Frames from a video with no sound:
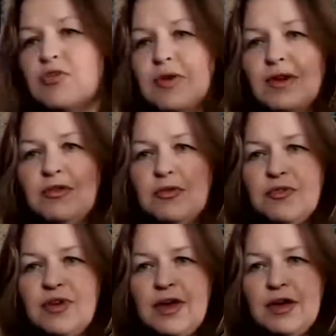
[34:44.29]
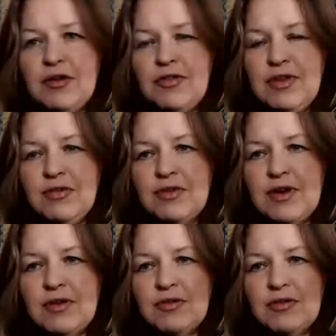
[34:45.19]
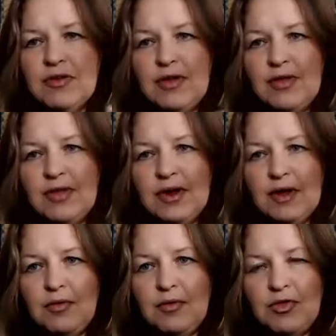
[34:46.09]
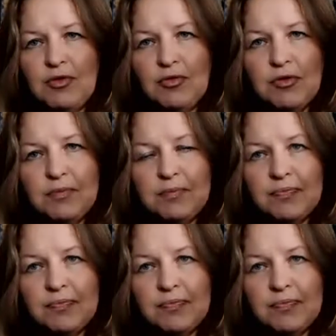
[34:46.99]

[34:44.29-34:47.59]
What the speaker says: what I do is I anchor these guys and then I reach over.